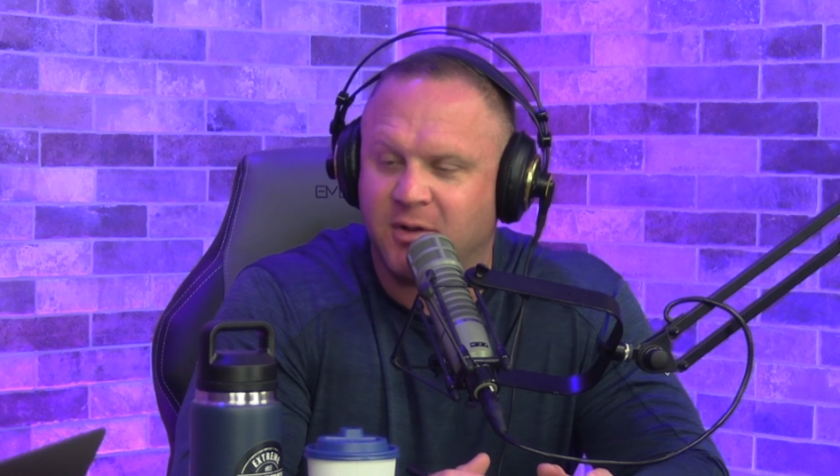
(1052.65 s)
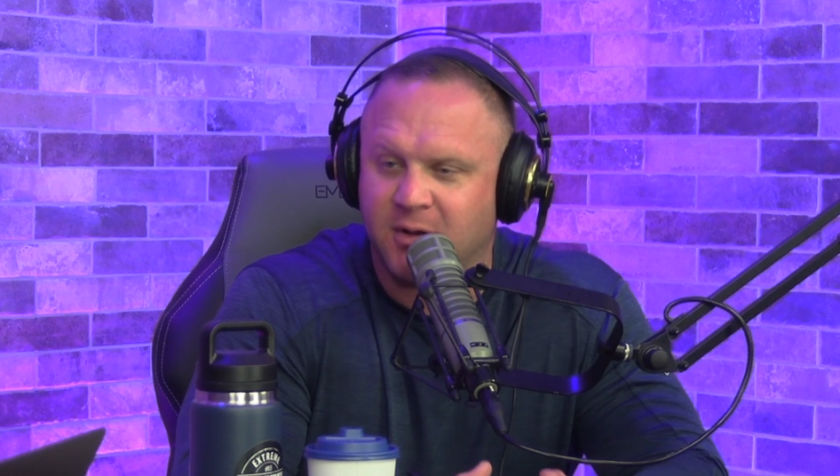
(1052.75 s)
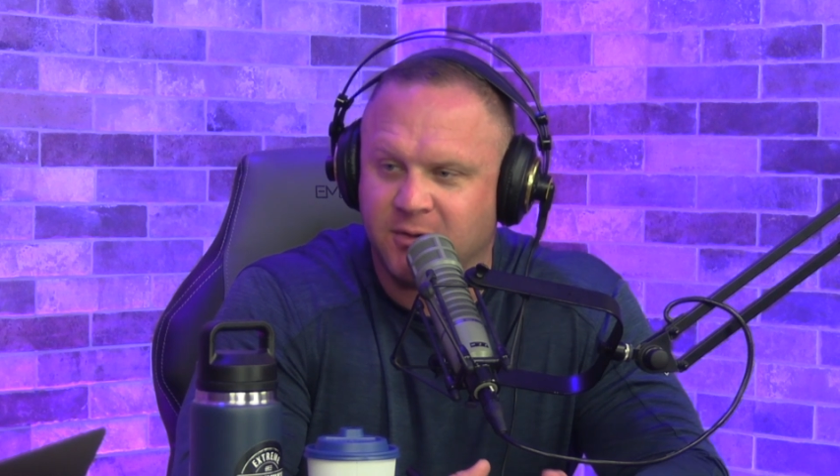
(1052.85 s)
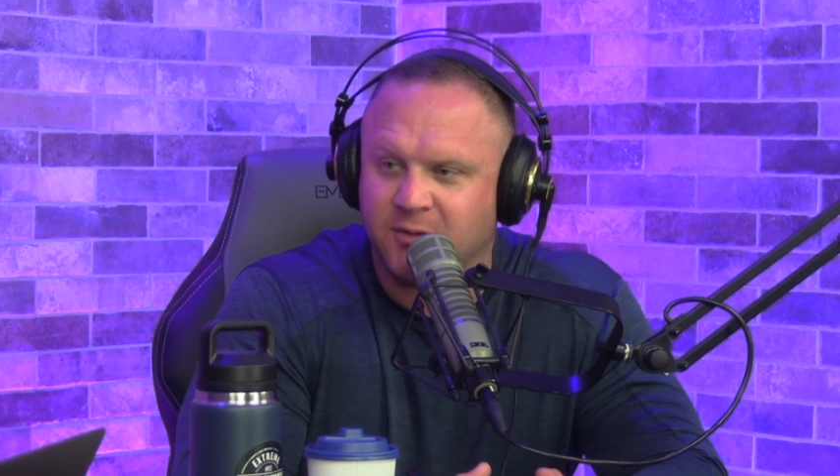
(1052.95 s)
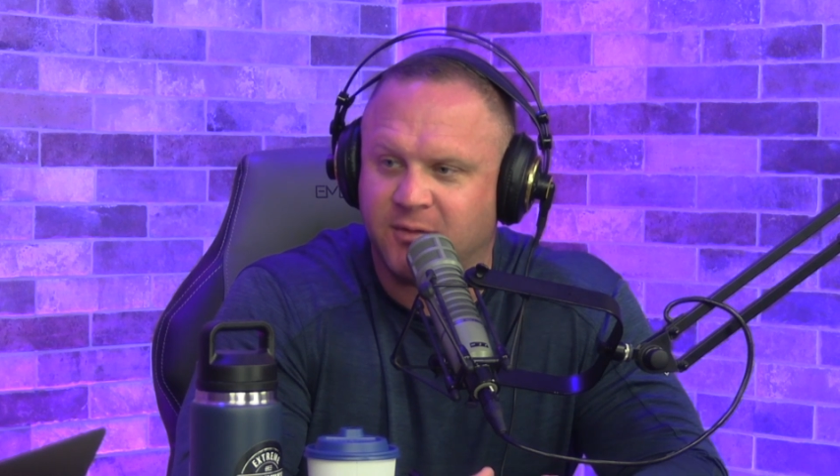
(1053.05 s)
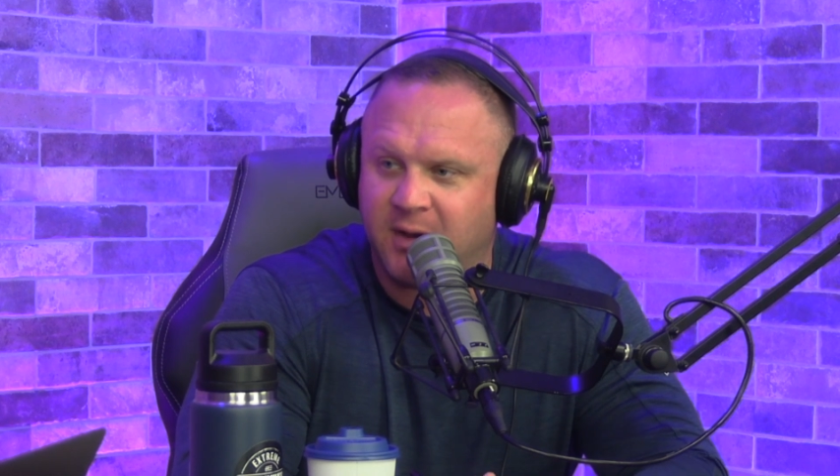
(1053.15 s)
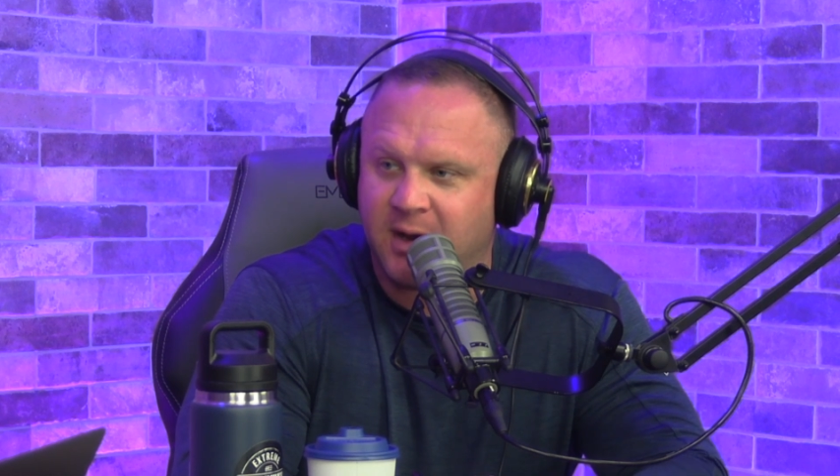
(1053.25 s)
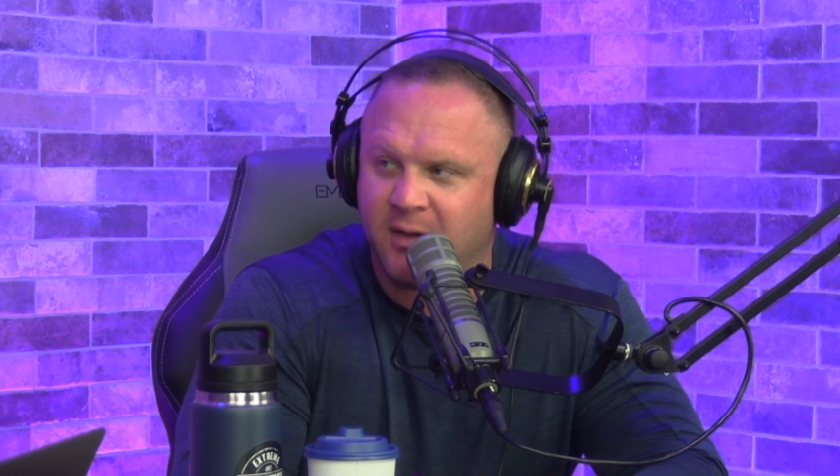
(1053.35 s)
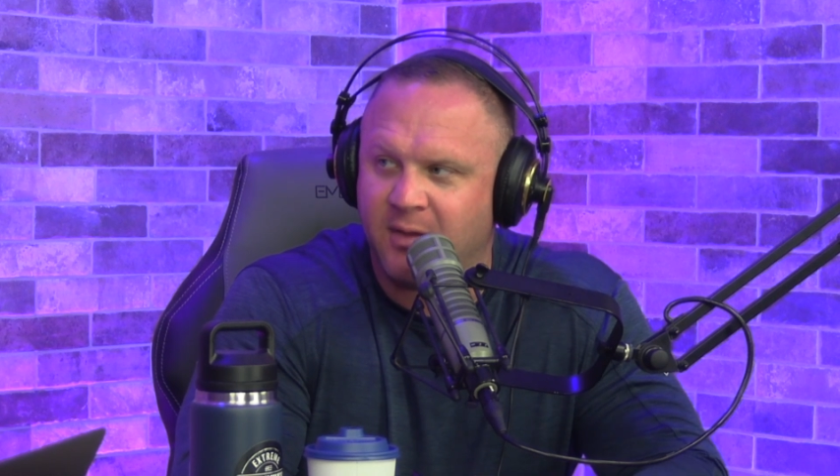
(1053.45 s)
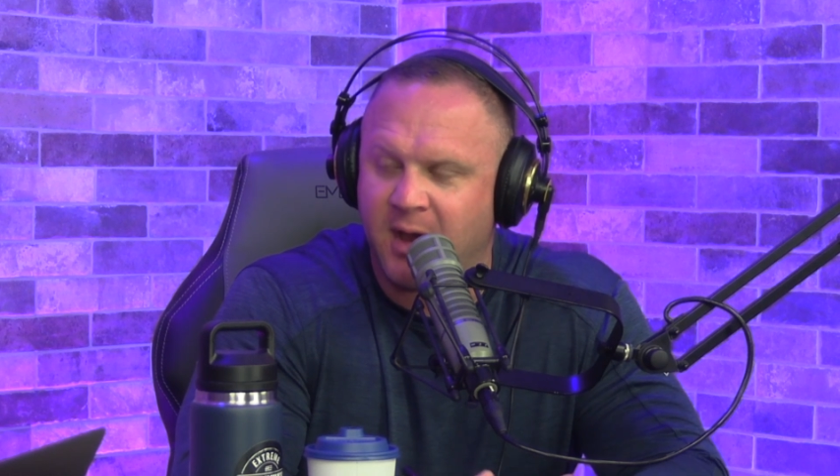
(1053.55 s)
to
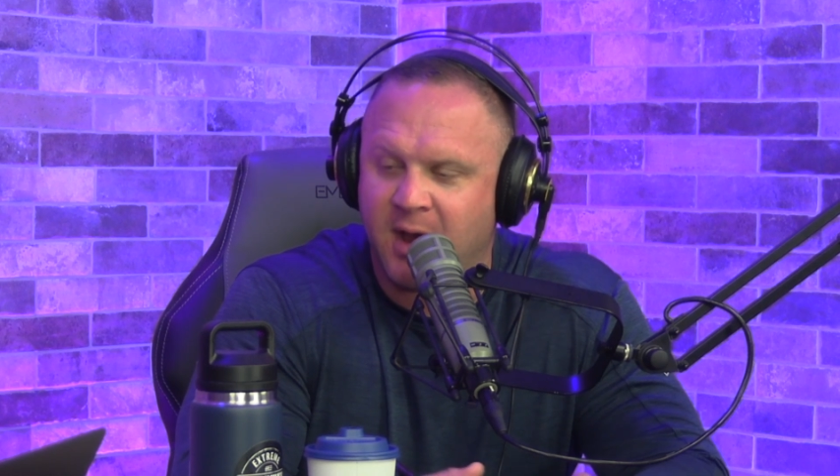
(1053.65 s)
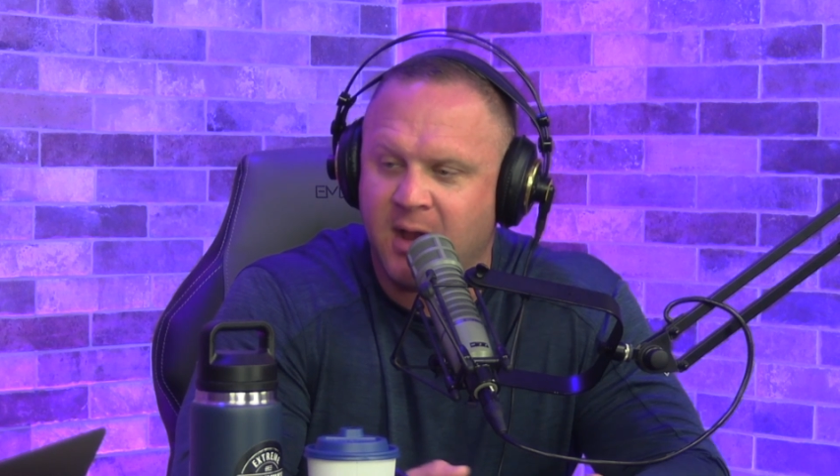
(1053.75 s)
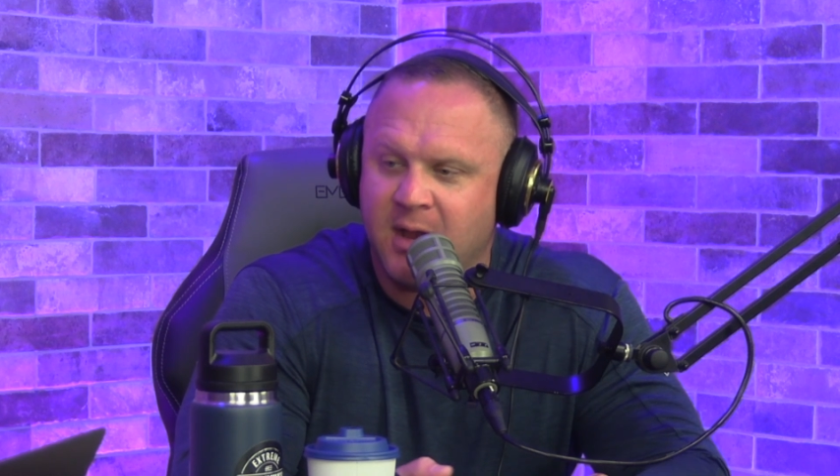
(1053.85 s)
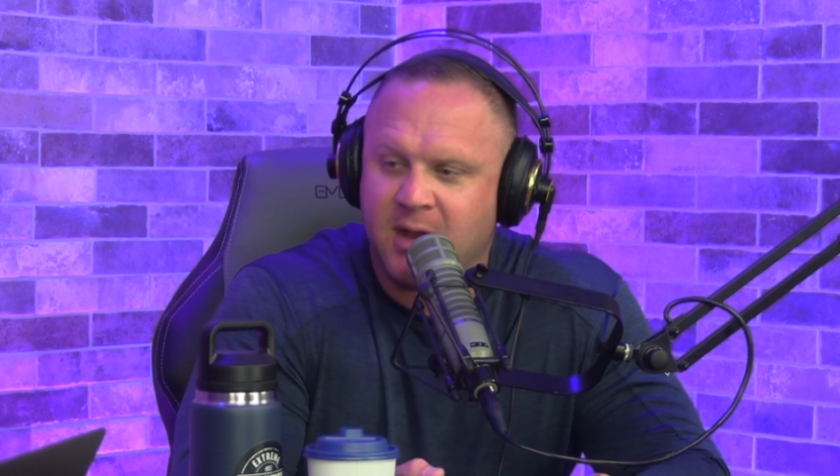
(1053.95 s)
understand that.